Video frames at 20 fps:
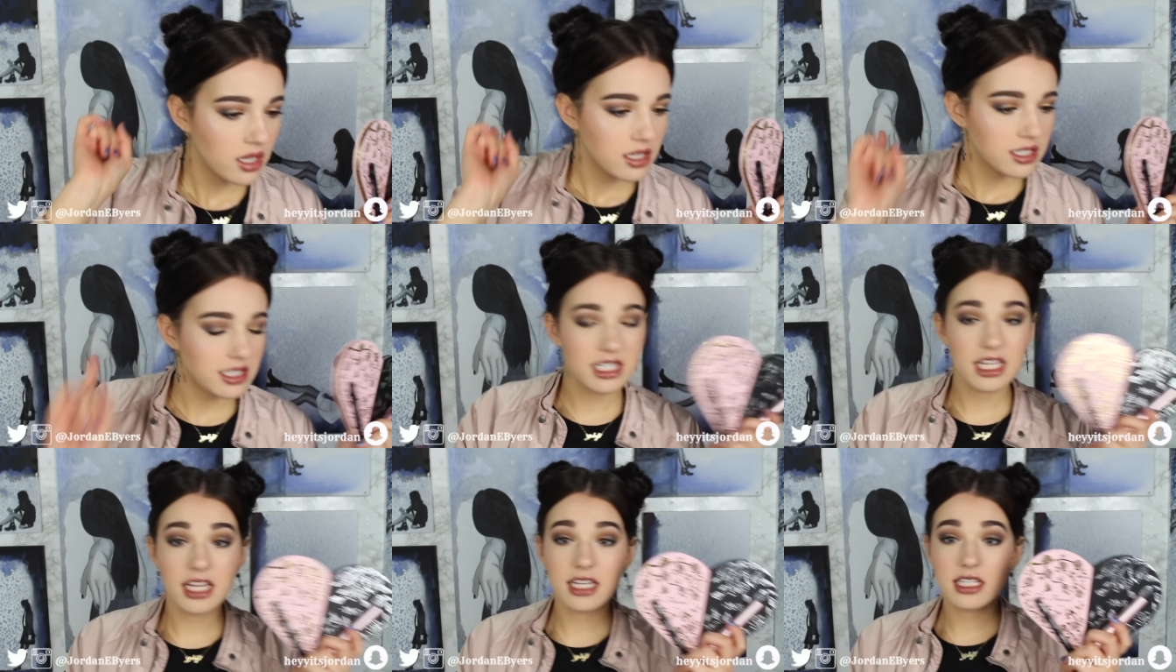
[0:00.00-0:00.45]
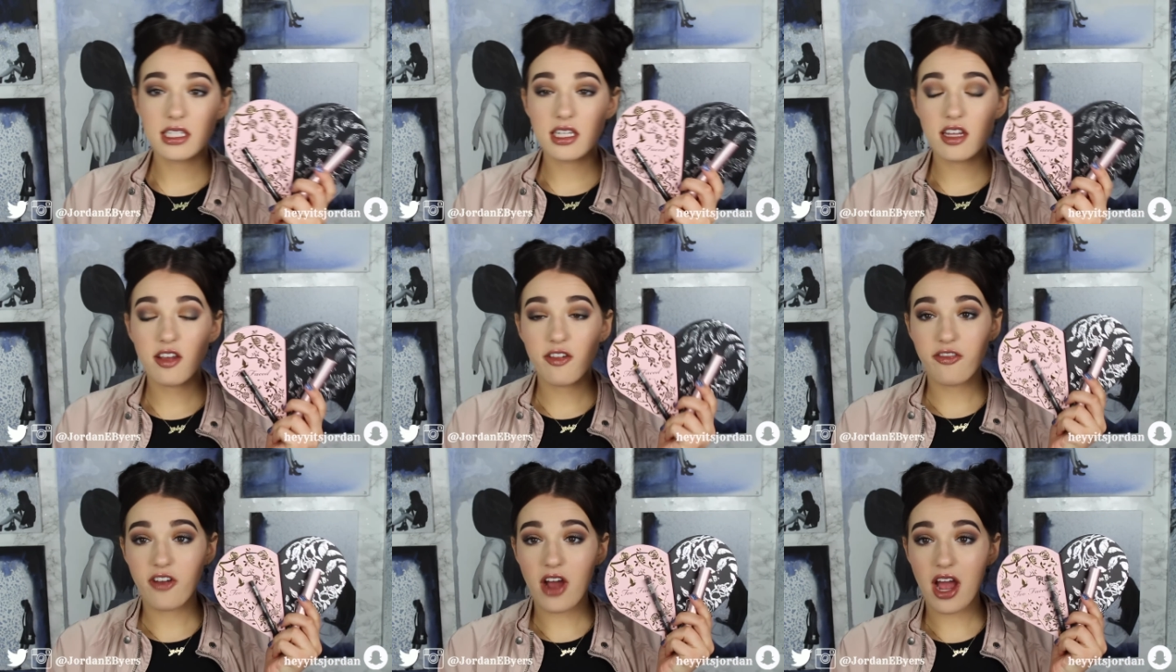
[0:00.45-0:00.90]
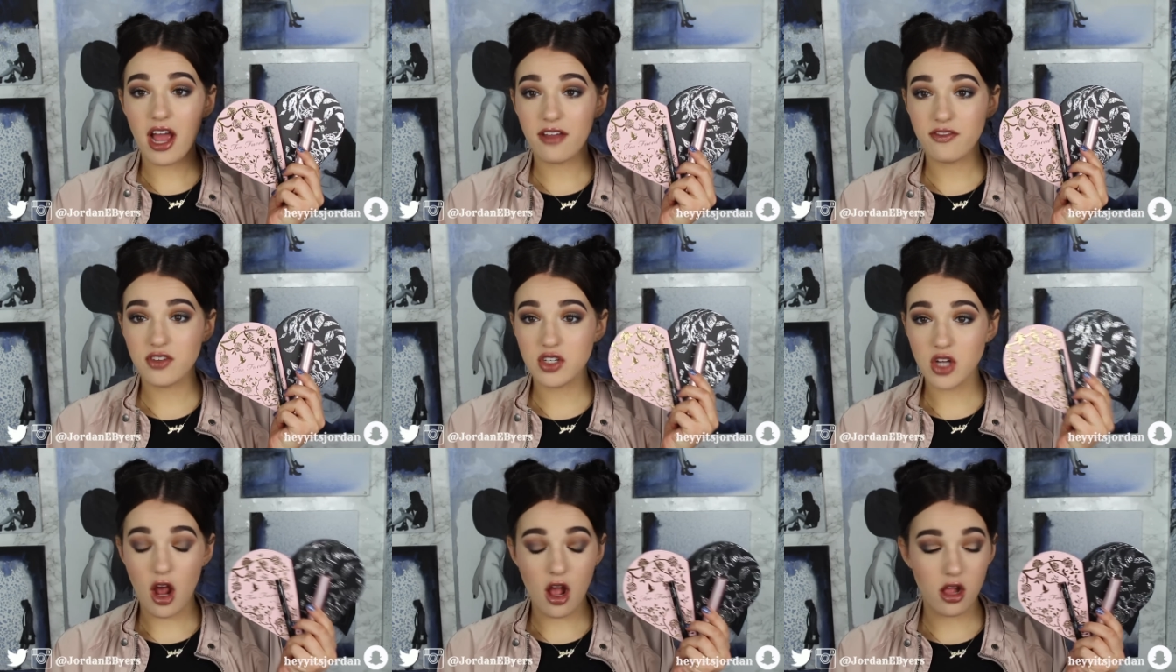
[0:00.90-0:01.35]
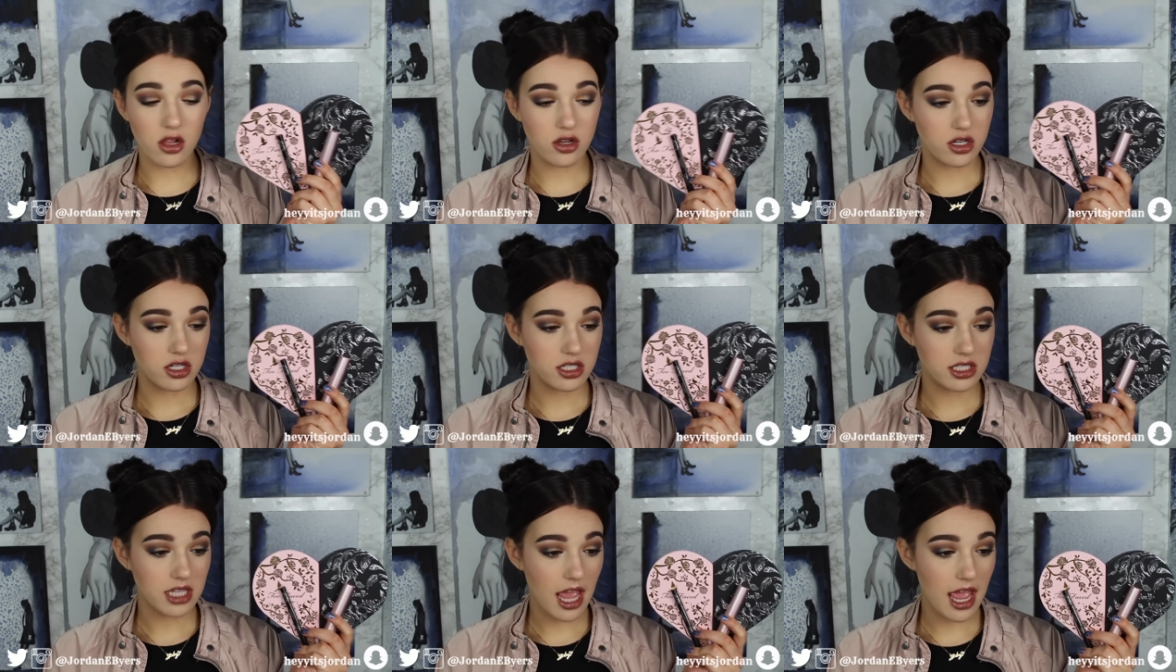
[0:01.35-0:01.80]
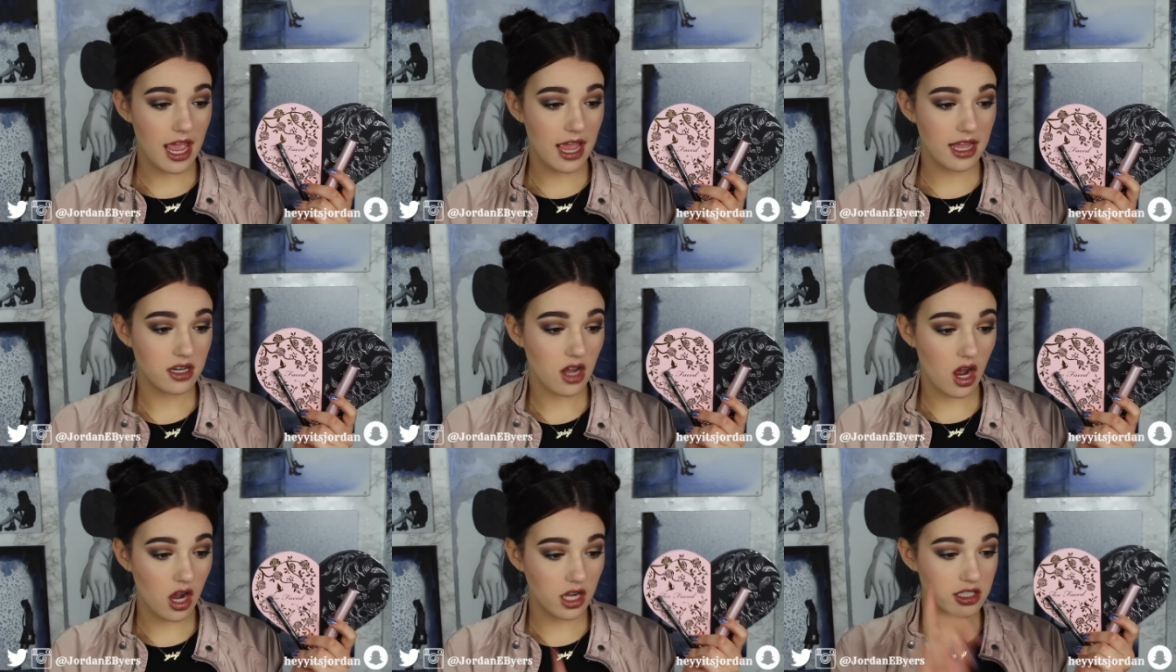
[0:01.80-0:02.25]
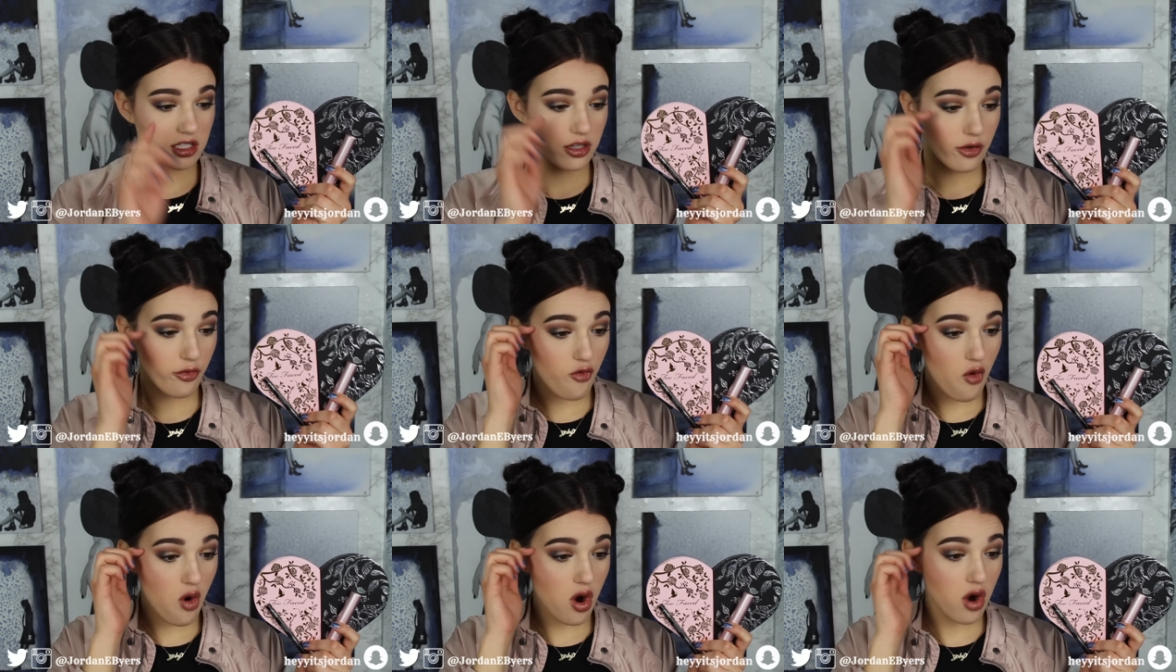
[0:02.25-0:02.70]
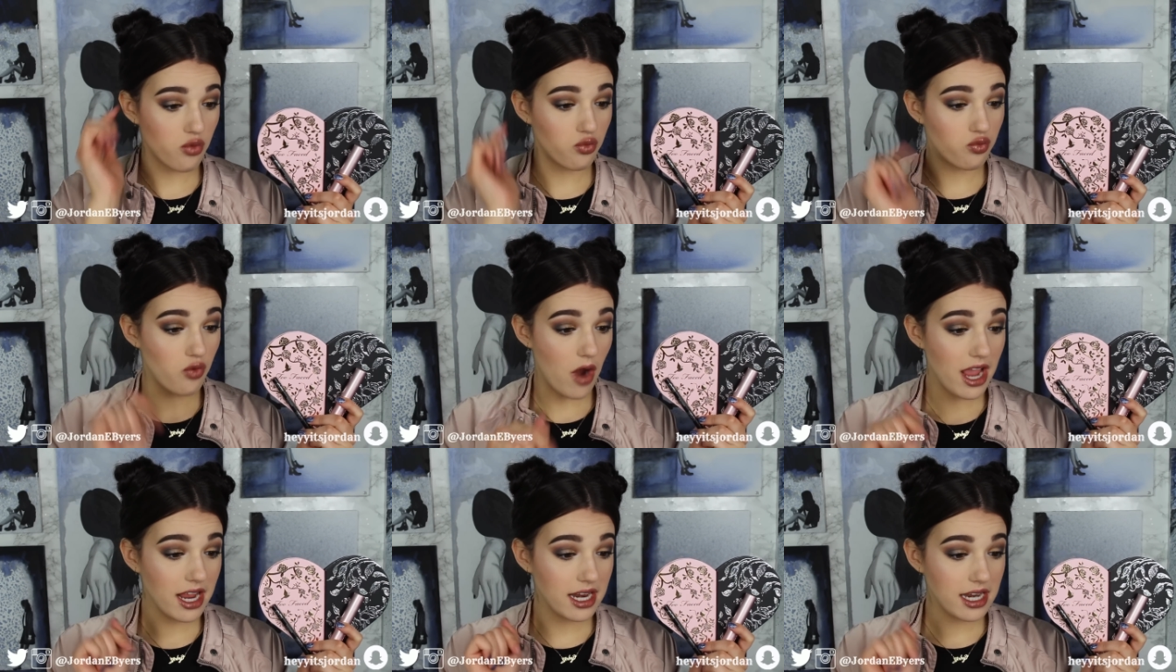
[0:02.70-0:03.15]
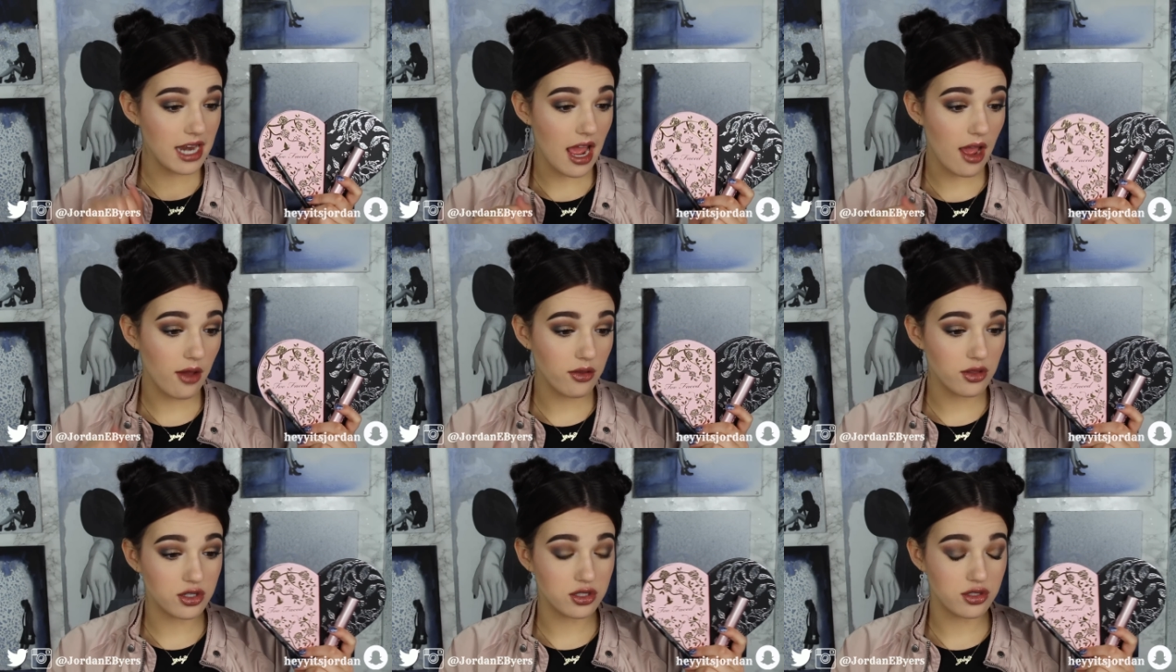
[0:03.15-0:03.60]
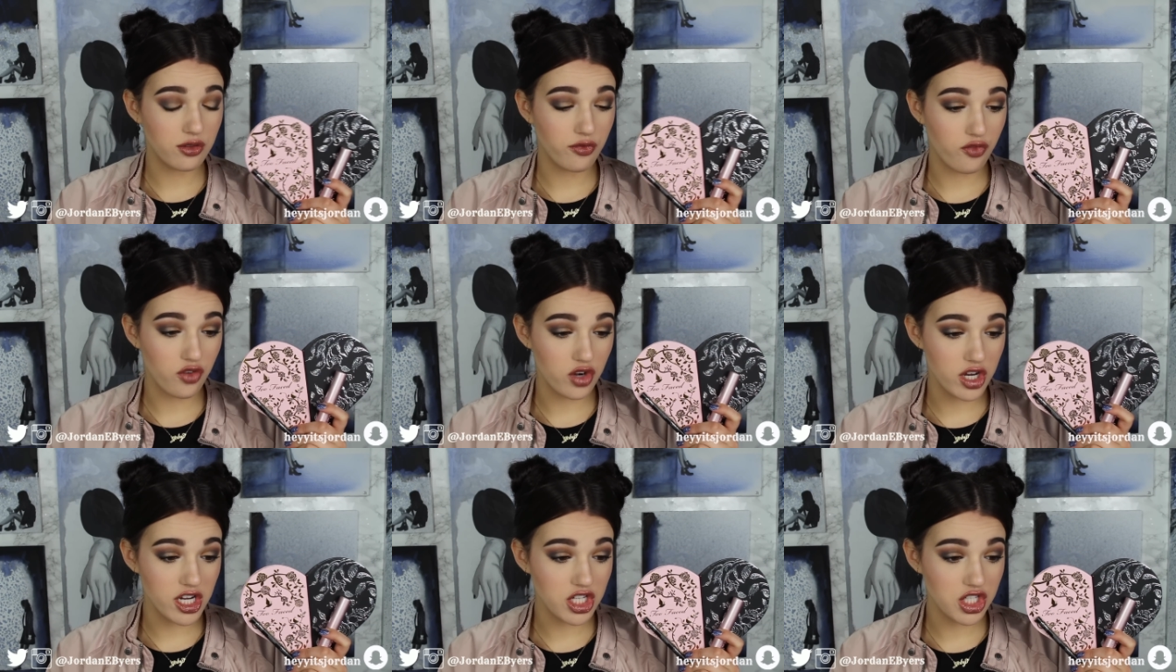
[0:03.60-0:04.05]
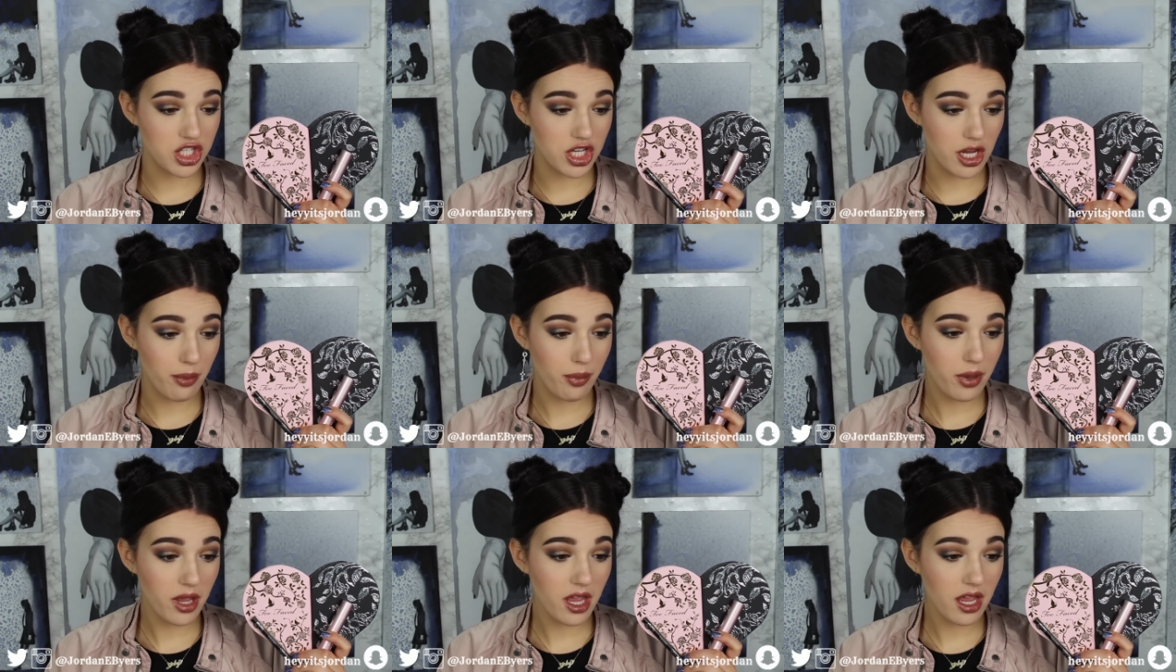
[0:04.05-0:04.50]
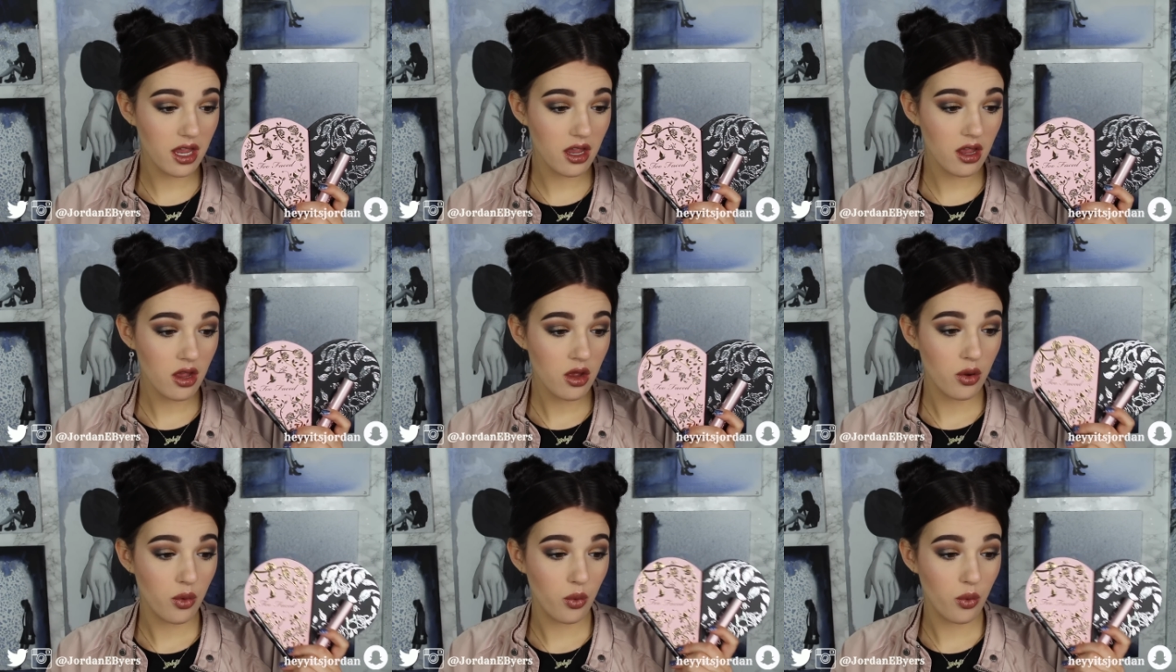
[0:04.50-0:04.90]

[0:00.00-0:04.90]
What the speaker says: $65, and on Sephora right now there's free shipping